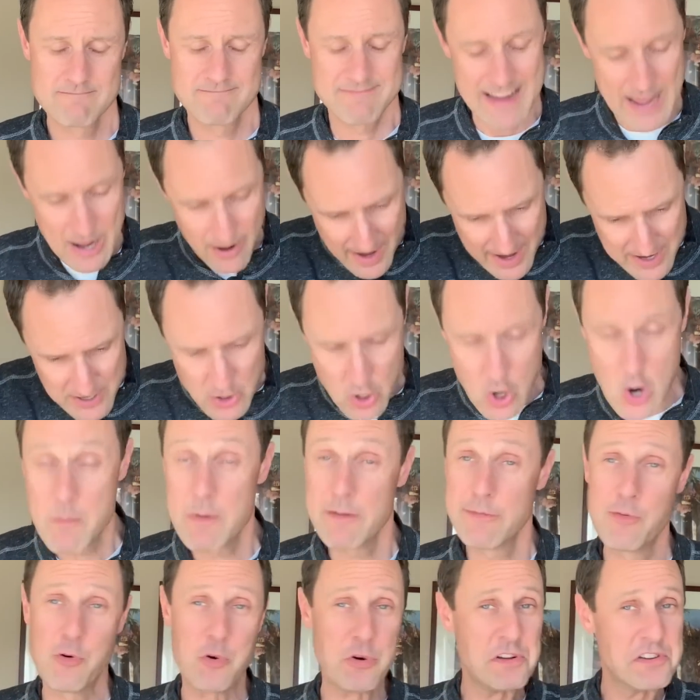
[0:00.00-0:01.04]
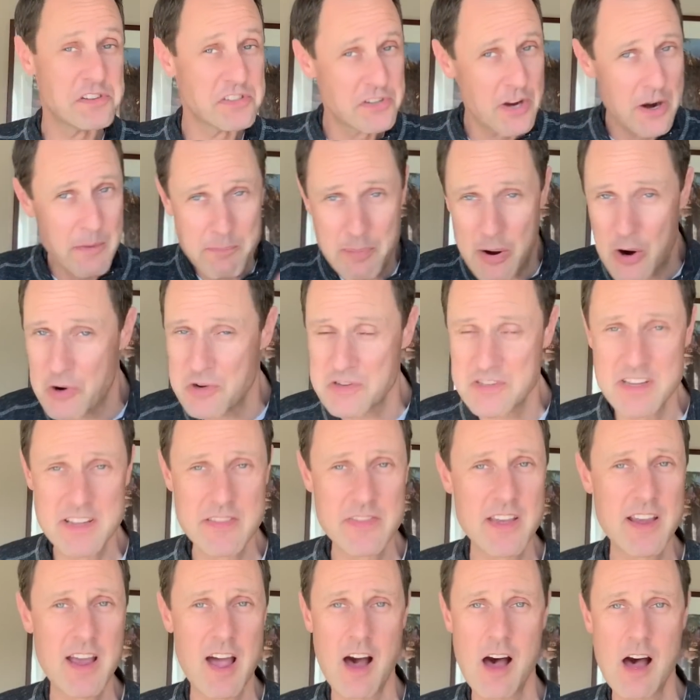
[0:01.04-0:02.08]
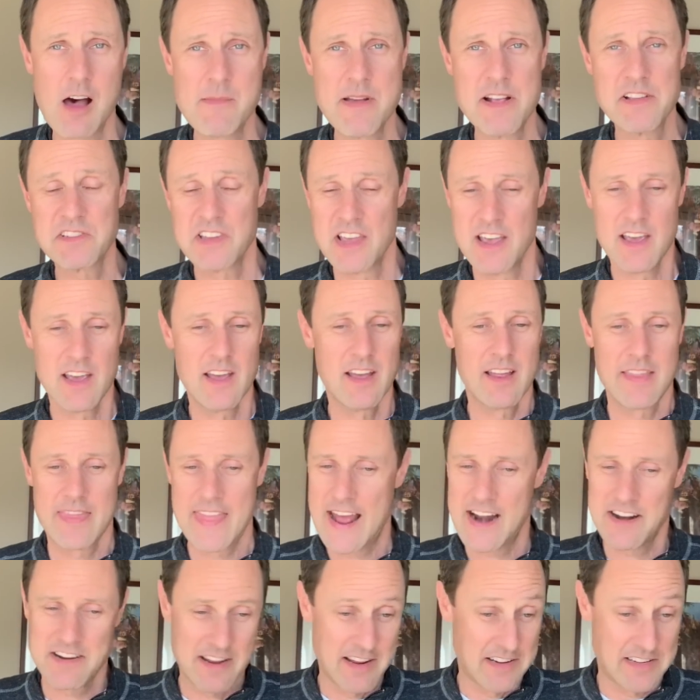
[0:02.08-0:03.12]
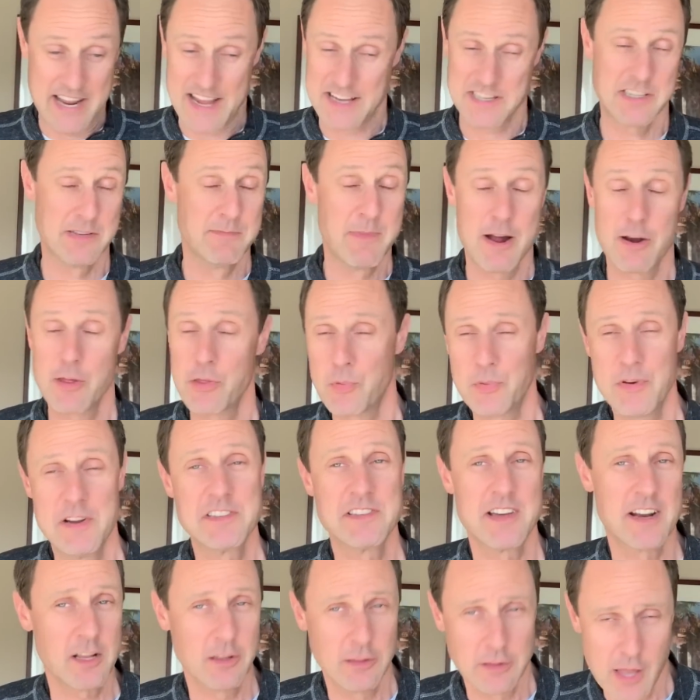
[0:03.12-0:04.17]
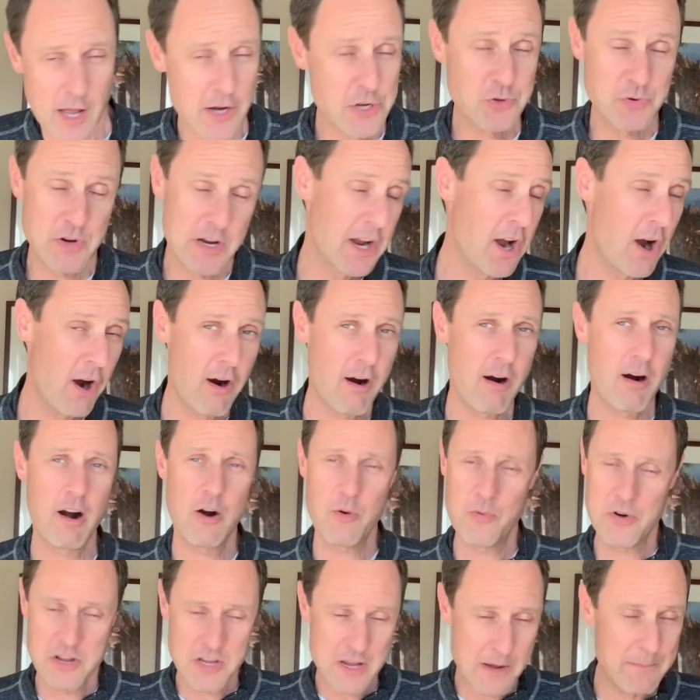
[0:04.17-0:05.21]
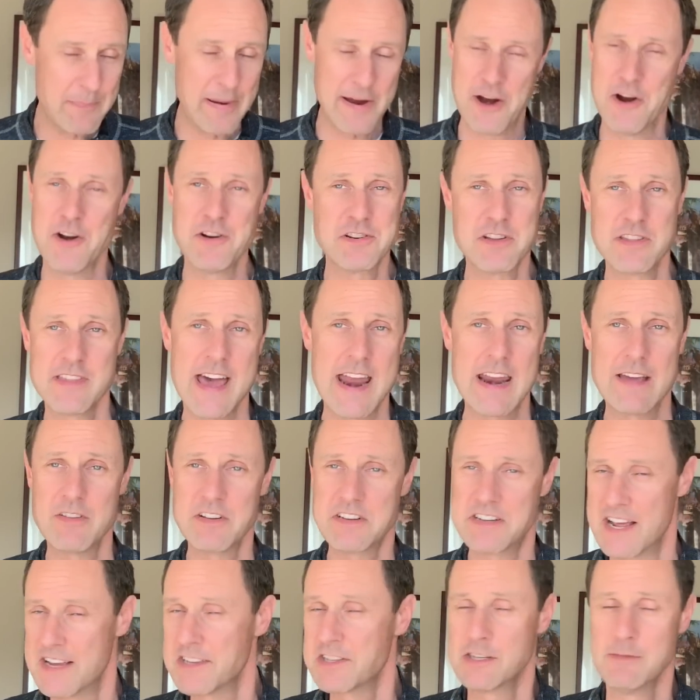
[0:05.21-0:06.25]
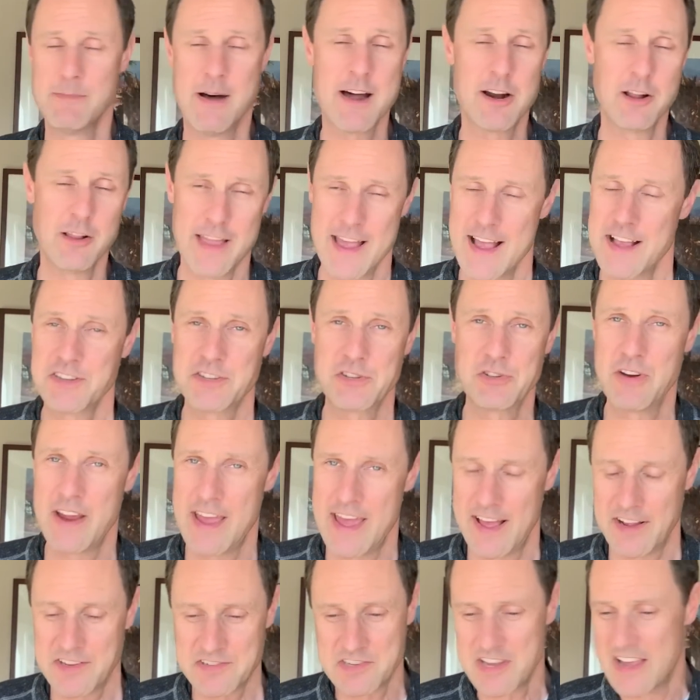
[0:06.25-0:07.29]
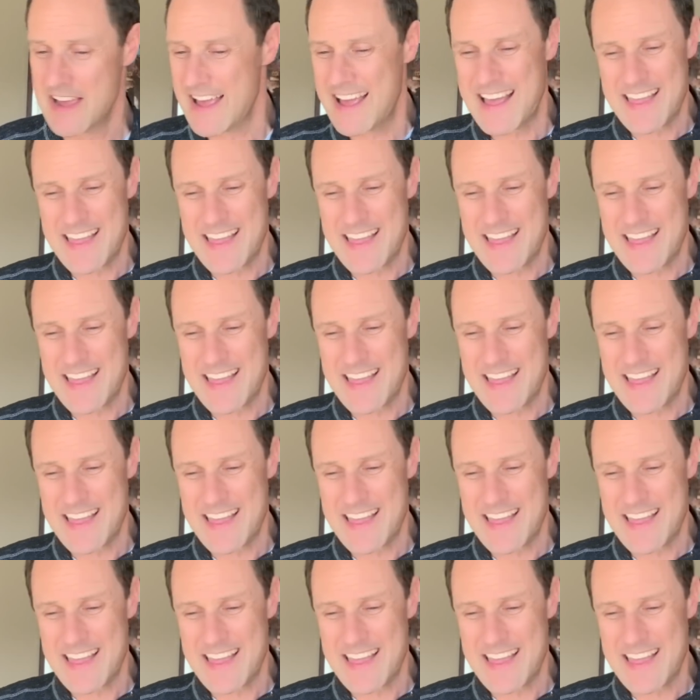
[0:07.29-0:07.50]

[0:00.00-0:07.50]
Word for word: Now, I know before you start posting in the comments that Tesla Model 3 is not a luxury car when you compare it to that of a Tesla Model S or X.